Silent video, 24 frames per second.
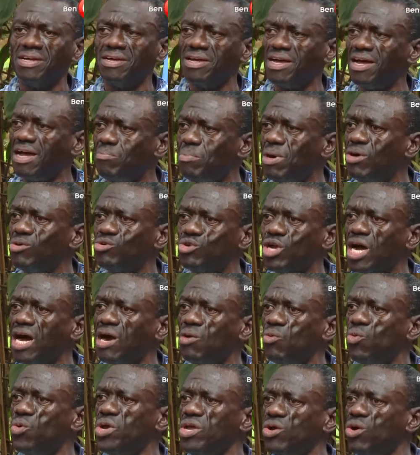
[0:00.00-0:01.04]
about how
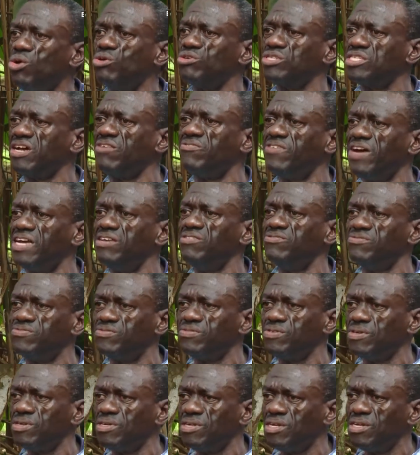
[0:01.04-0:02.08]
we all survive.
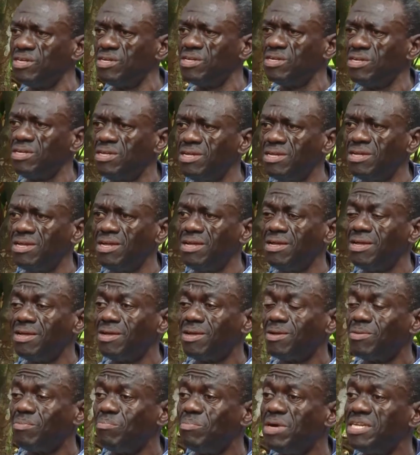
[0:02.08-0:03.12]

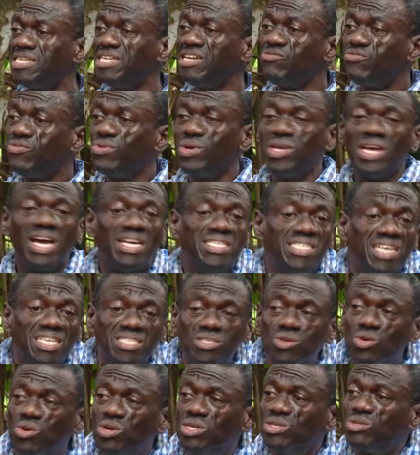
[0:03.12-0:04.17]
But if we are
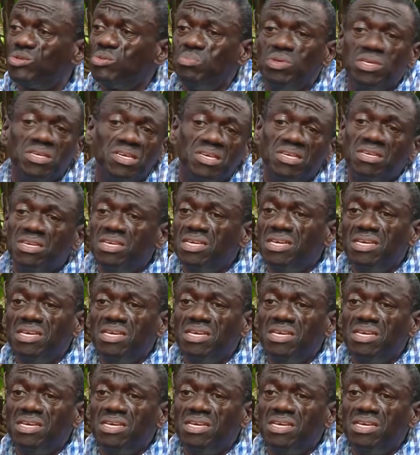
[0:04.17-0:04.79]
just going to be,